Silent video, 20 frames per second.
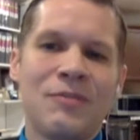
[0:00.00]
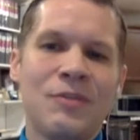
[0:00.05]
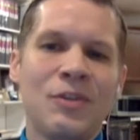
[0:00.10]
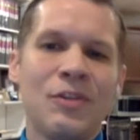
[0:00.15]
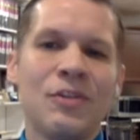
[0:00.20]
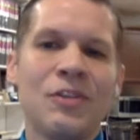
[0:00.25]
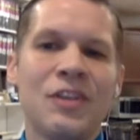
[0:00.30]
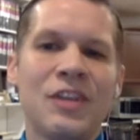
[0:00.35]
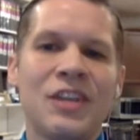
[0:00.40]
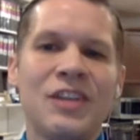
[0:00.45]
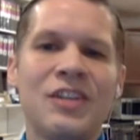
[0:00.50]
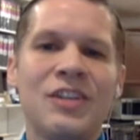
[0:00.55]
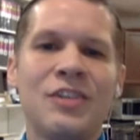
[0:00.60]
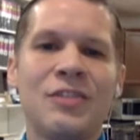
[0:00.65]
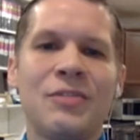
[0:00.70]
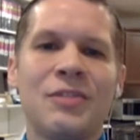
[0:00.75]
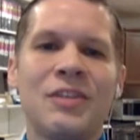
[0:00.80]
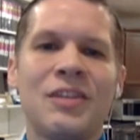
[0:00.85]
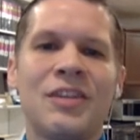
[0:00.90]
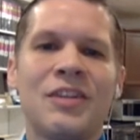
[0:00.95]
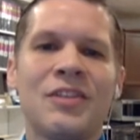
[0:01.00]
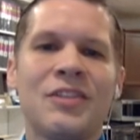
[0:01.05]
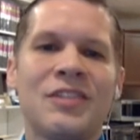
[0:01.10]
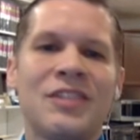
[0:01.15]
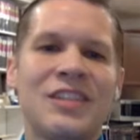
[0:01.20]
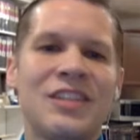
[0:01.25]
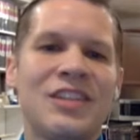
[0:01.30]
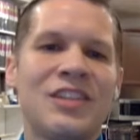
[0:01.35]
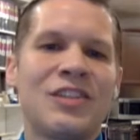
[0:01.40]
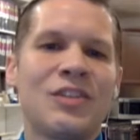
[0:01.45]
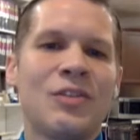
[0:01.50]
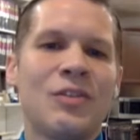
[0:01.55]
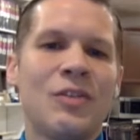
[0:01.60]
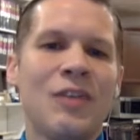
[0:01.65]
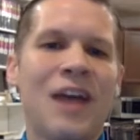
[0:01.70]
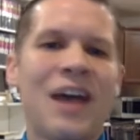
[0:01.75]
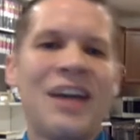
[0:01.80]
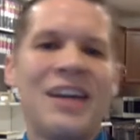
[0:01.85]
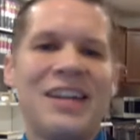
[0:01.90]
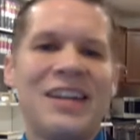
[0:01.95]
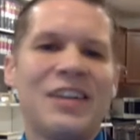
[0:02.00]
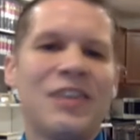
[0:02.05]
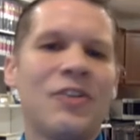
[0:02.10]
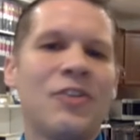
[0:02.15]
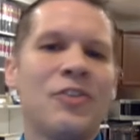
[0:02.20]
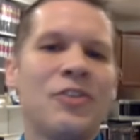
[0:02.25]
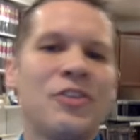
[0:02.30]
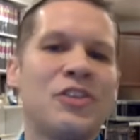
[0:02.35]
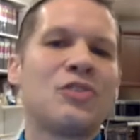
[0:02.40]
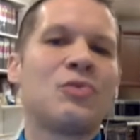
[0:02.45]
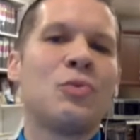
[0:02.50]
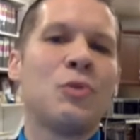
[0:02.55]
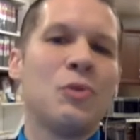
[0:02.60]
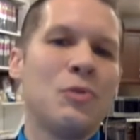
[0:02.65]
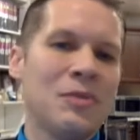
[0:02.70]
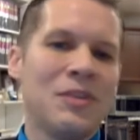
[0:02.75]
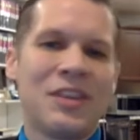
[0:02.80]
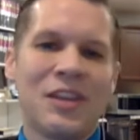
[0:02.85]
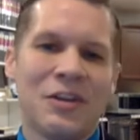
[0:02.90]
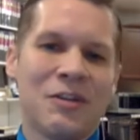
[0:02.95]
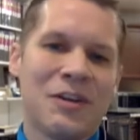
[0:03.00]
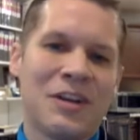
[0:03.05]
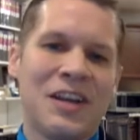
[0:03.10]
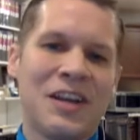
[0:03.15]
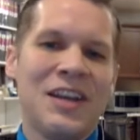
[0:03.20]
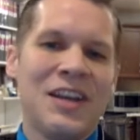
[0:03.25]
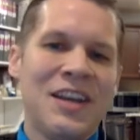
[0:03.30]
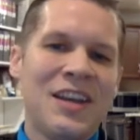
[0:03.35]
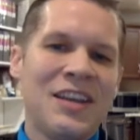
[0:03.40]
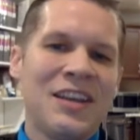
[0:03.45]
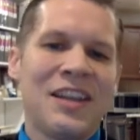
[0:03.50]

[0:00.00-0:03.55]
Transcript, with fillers: If you look into it, there's this idea called the swoon theory